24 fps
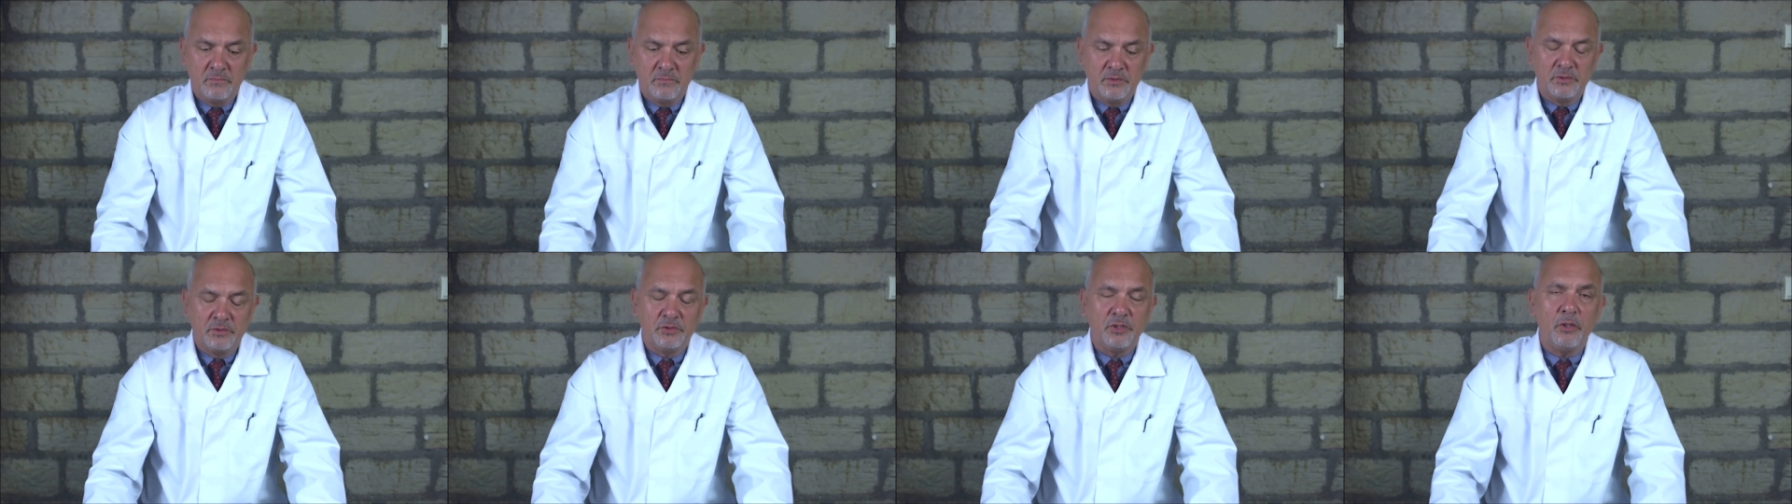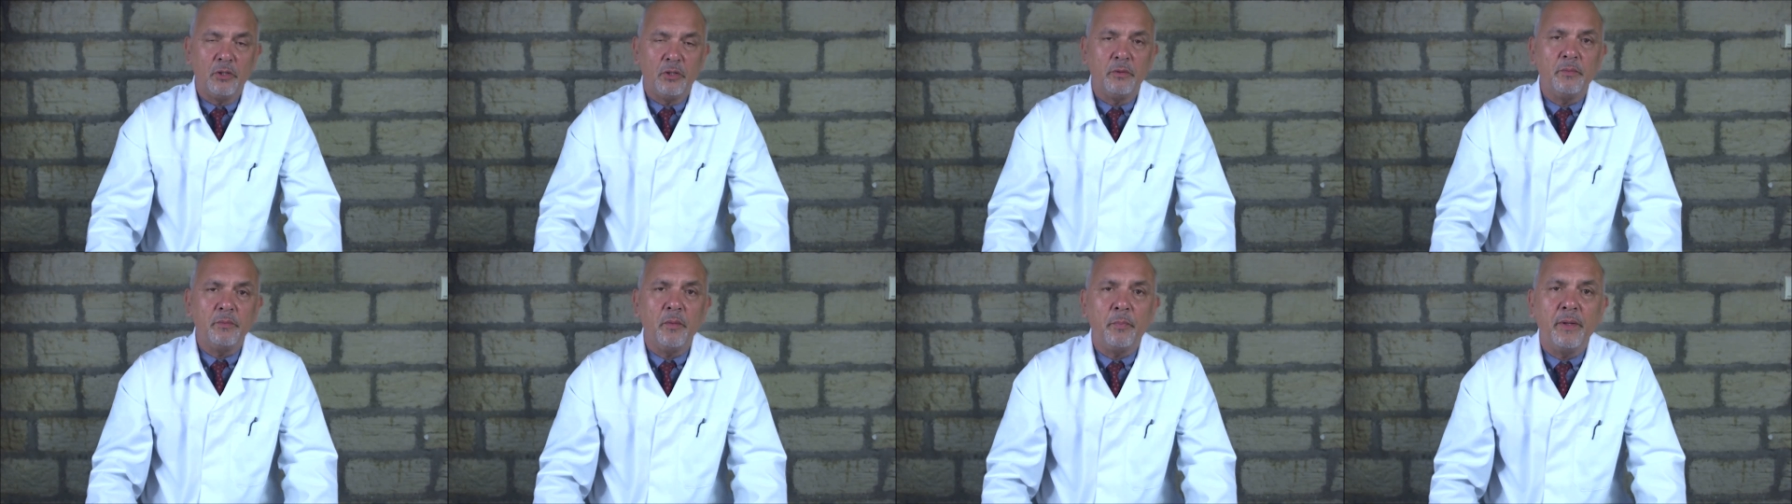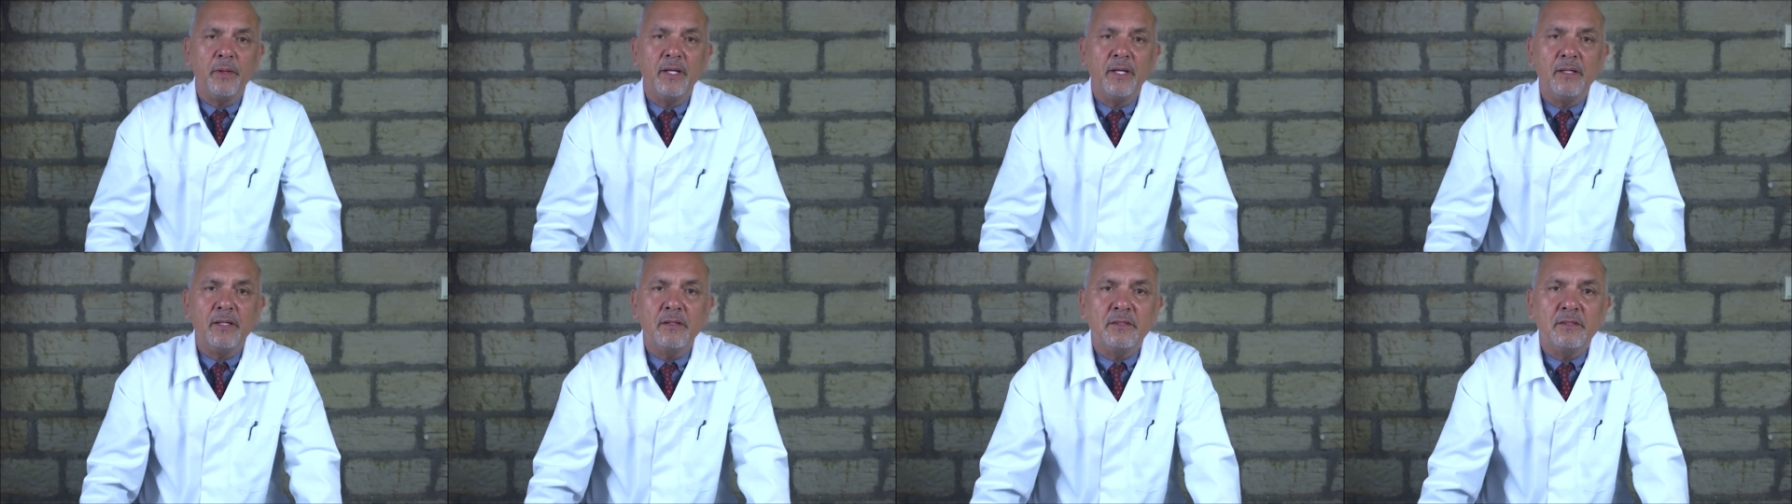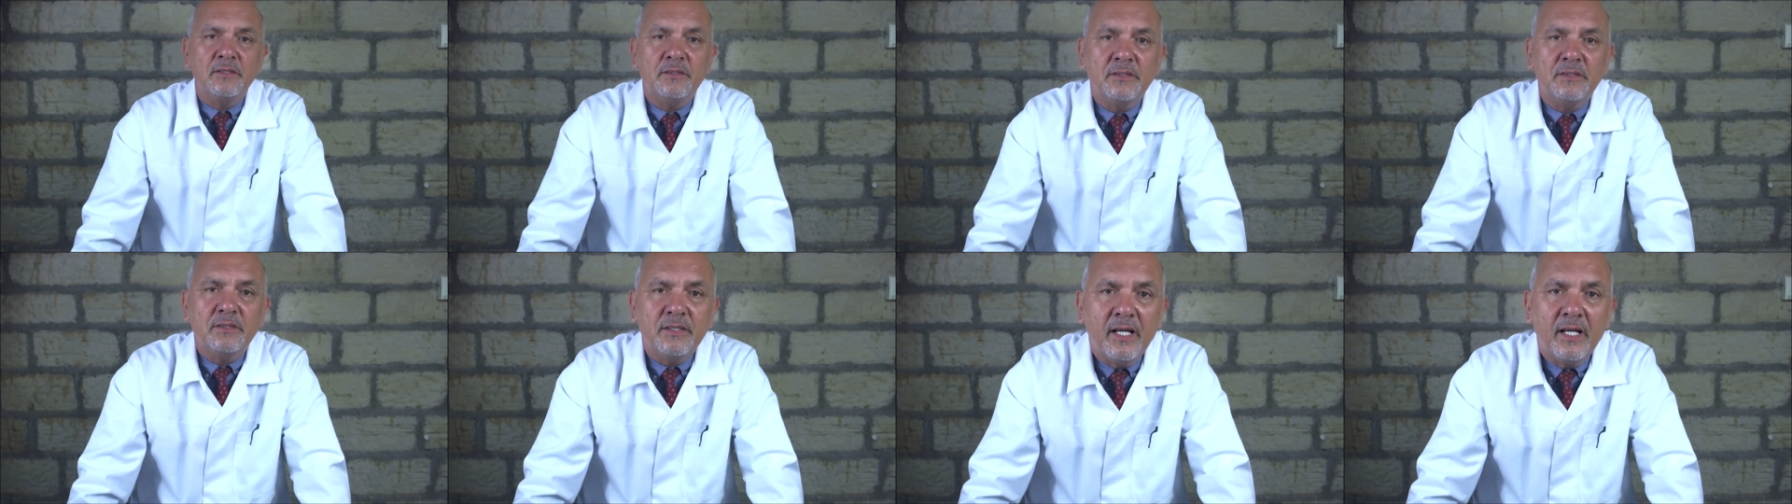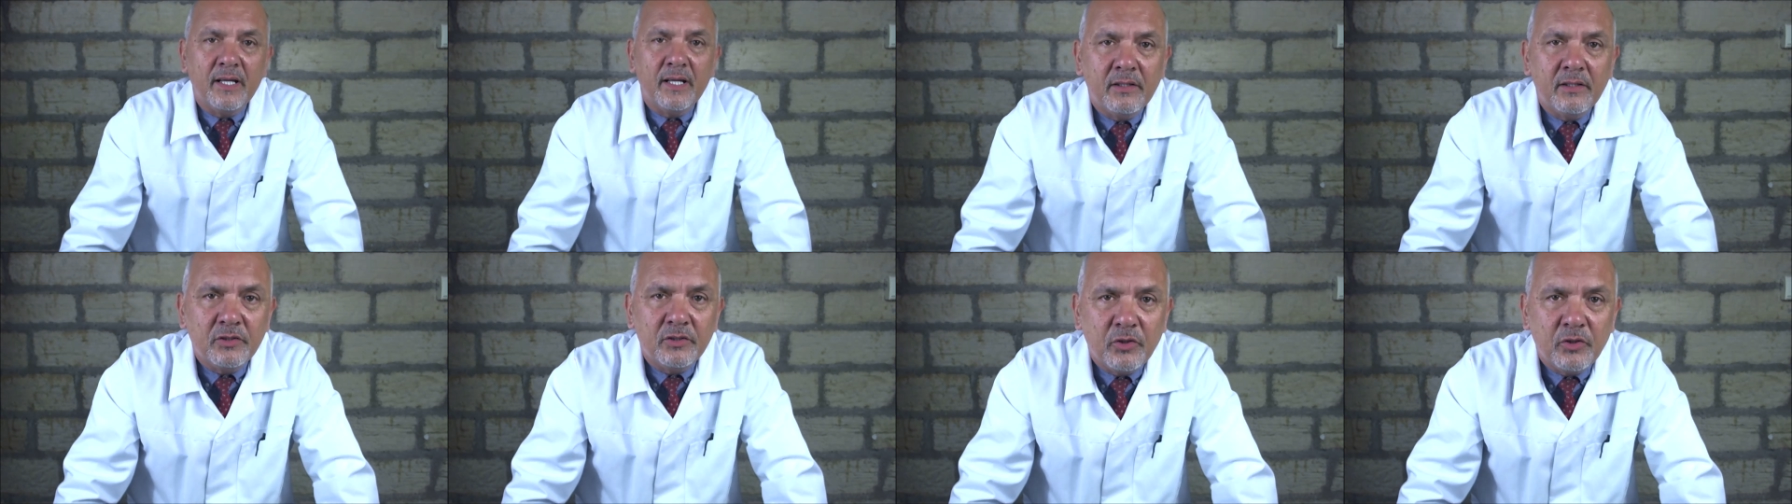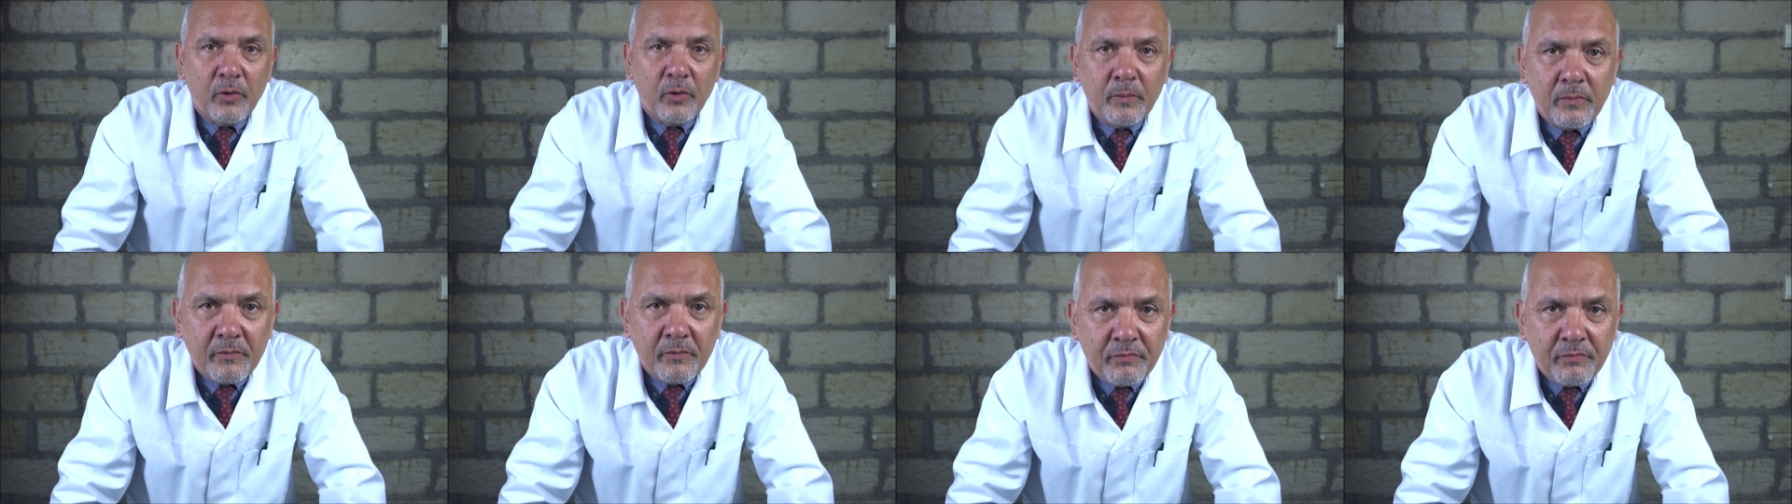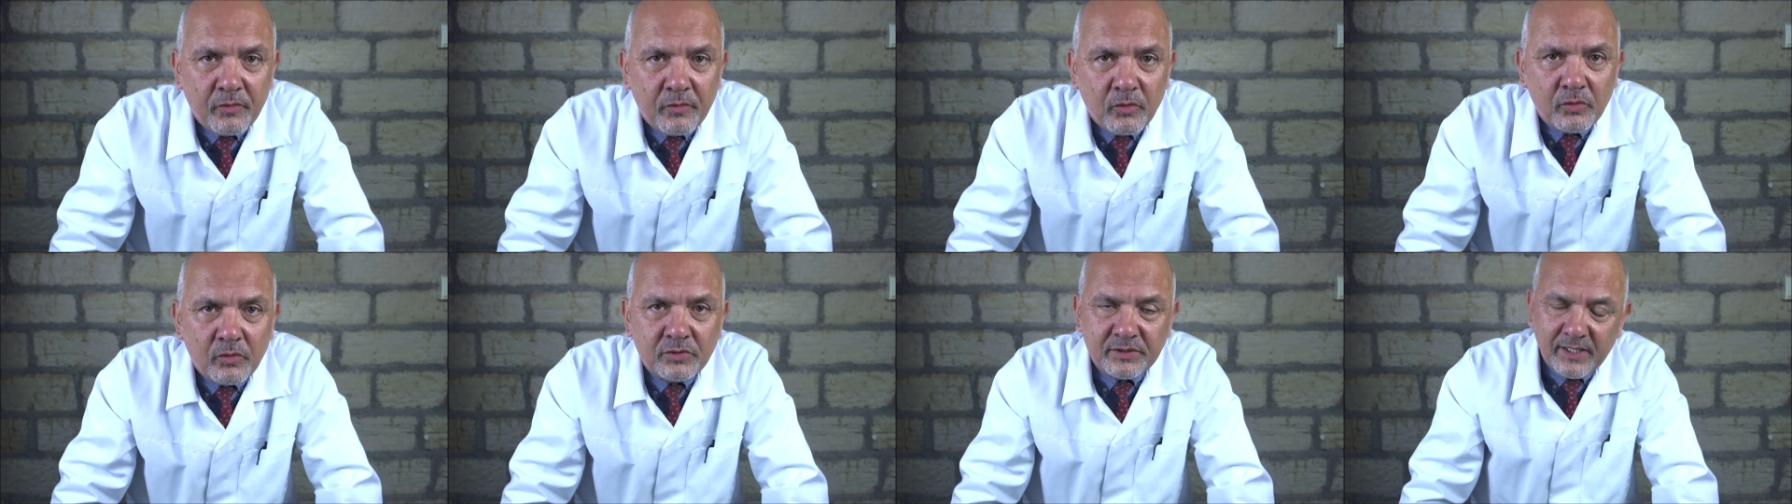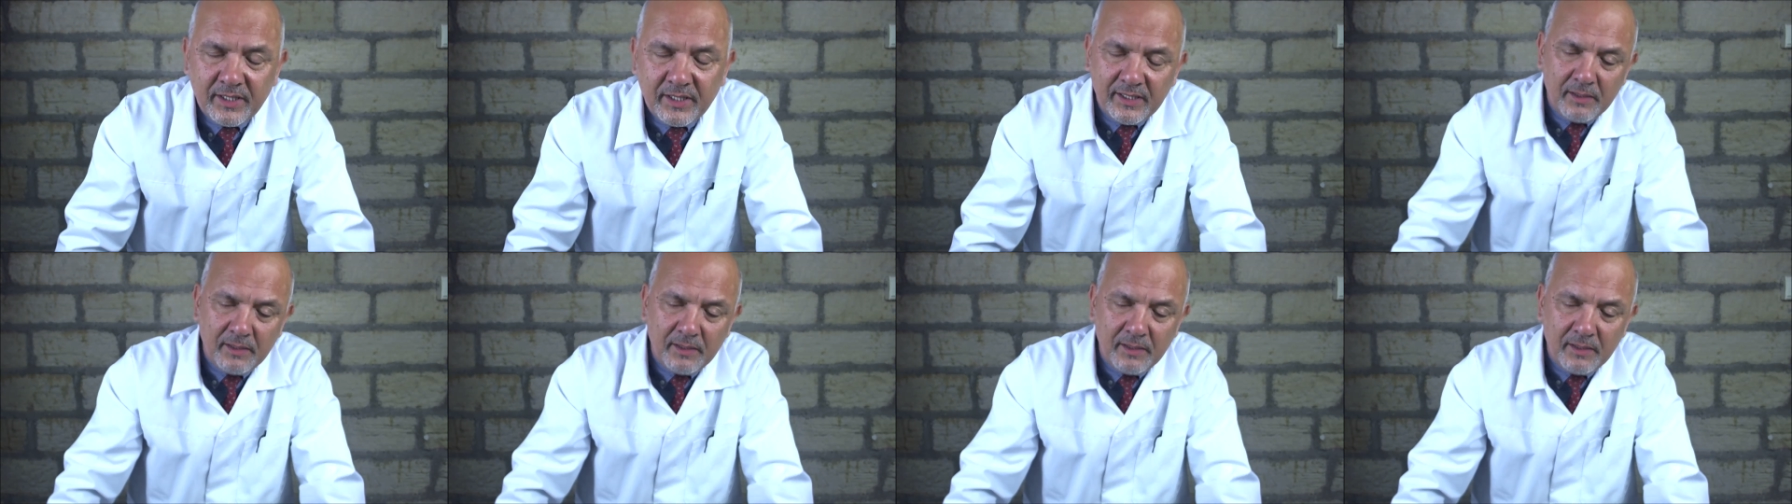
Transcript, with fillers: Show him your penis and say, show him the foreskin.